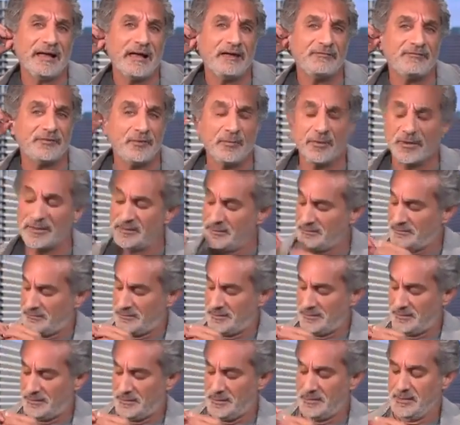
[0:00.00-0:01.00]
everybody.
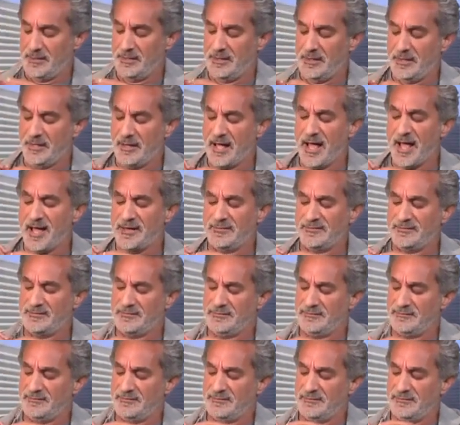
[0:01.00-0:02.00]

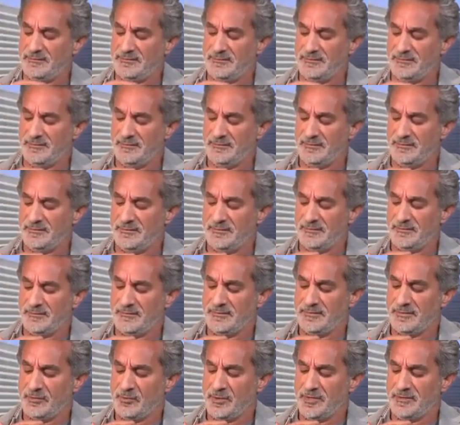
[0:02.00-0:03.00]
Guys,
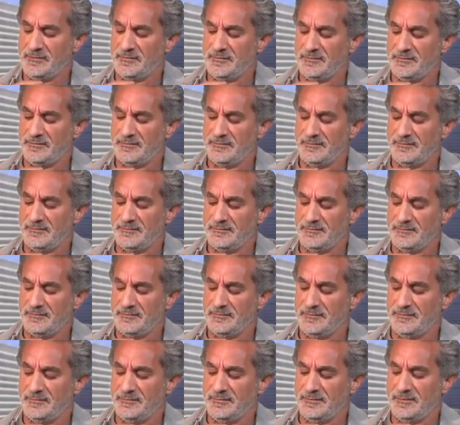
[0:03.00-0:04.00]
so wait.
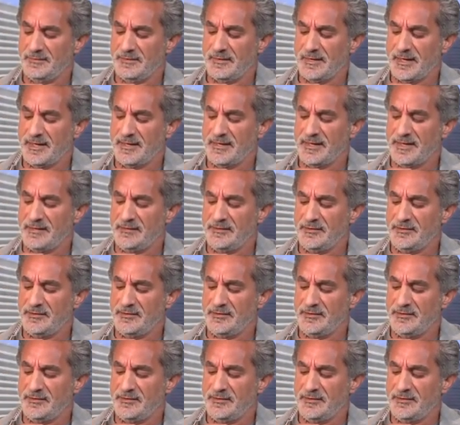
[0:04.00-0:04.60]
I can't